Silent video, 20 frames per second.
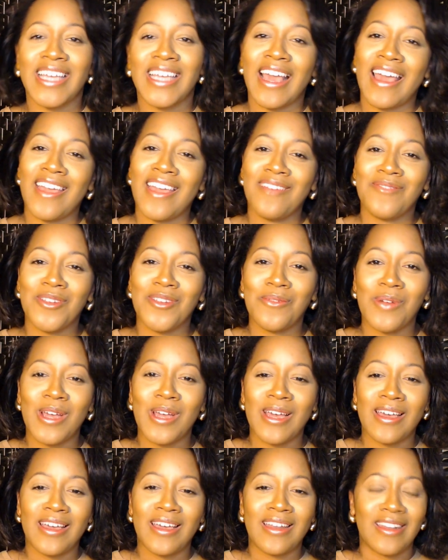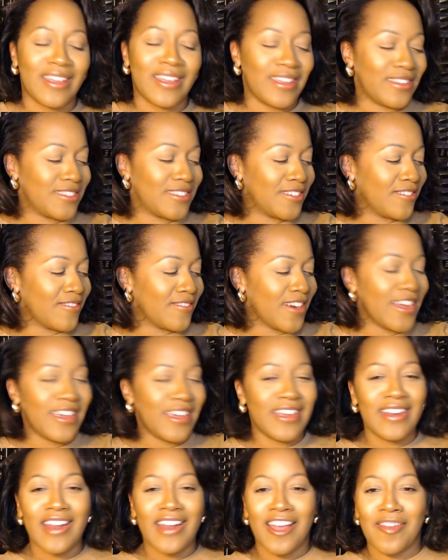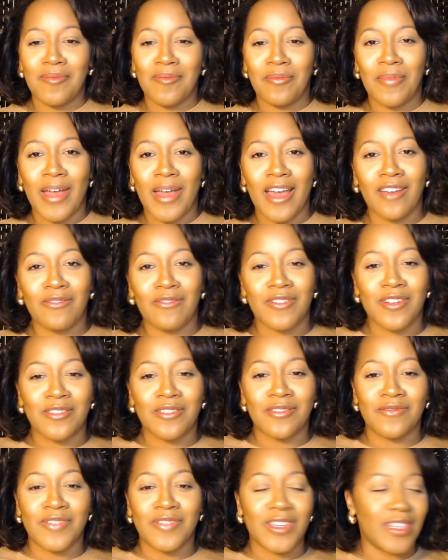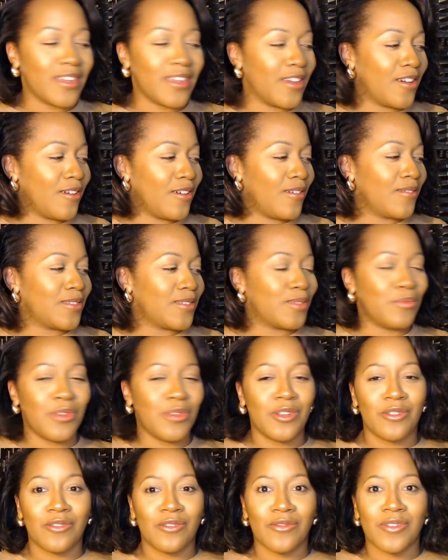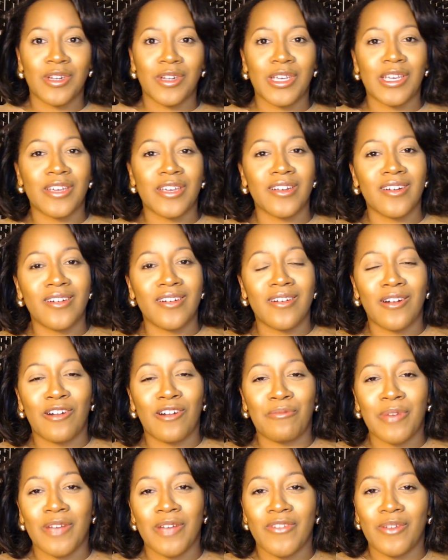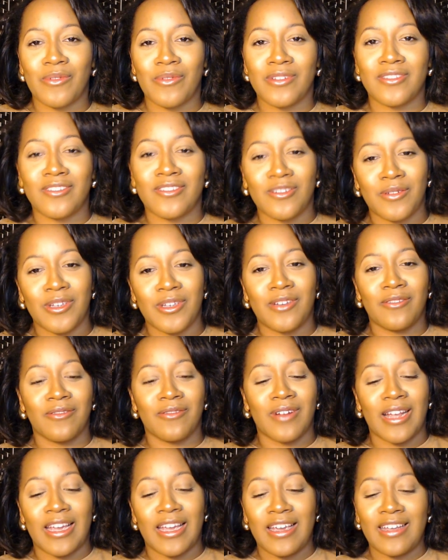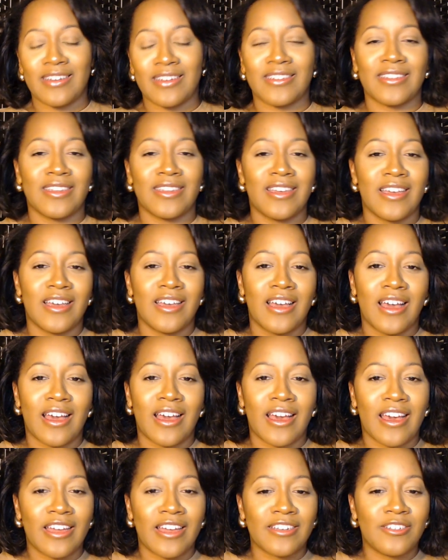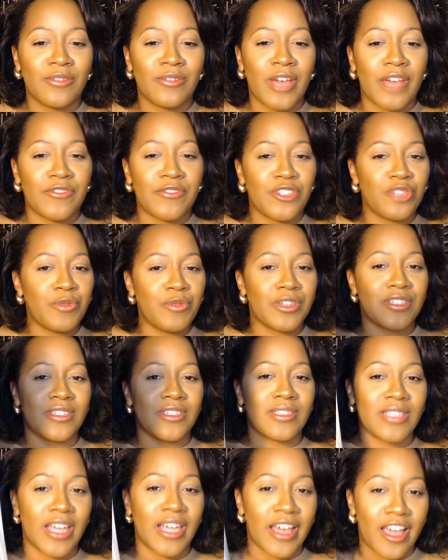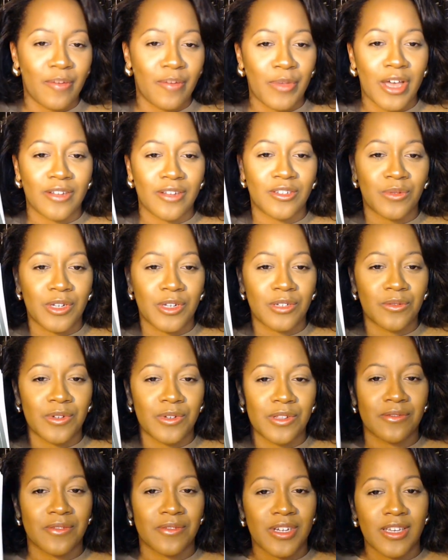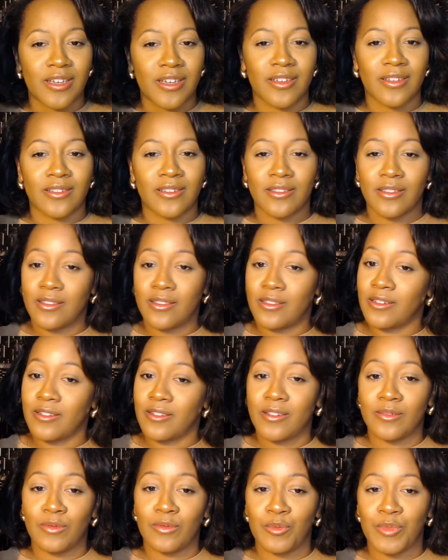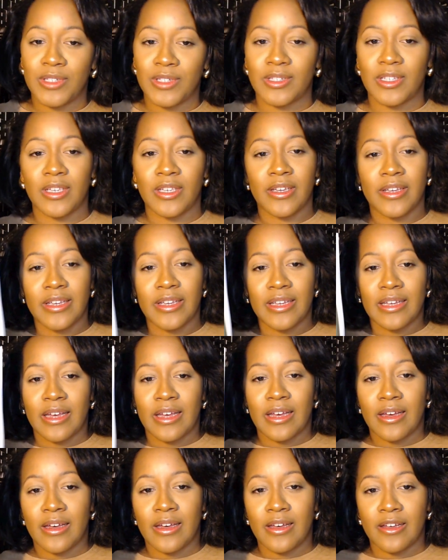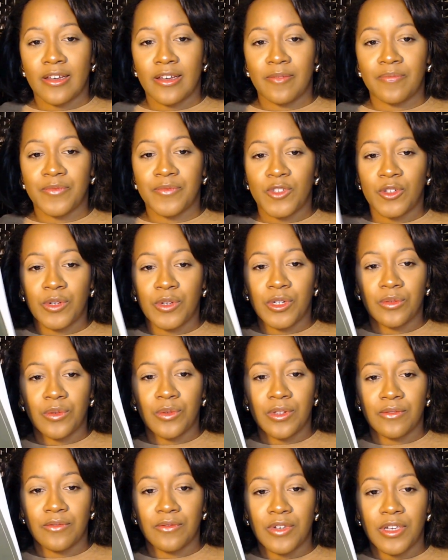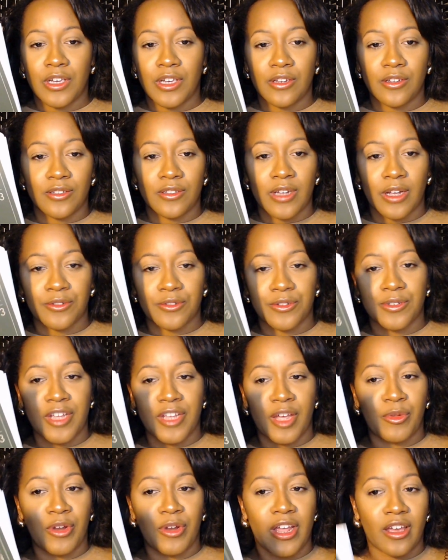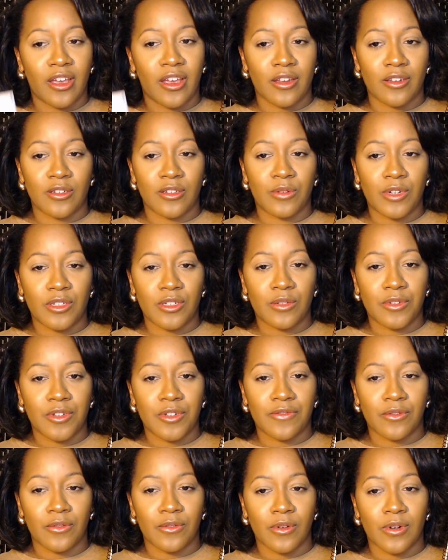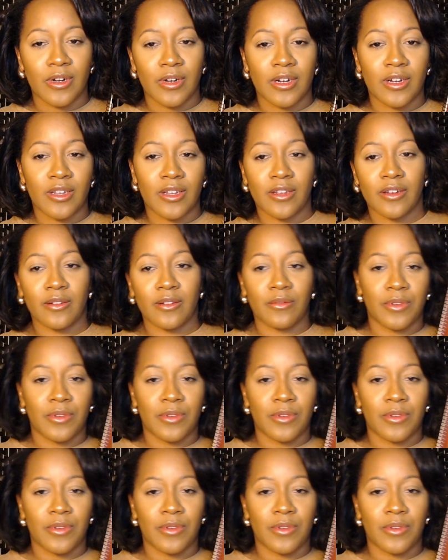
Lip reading: everyone, it's Corinne. I'm back for another video. It's been over a year. I hope everyone's doing great. I don't have too much to say about 2023 because Corinne's been busy. 2023, Stock Almanac, and 2024. Here we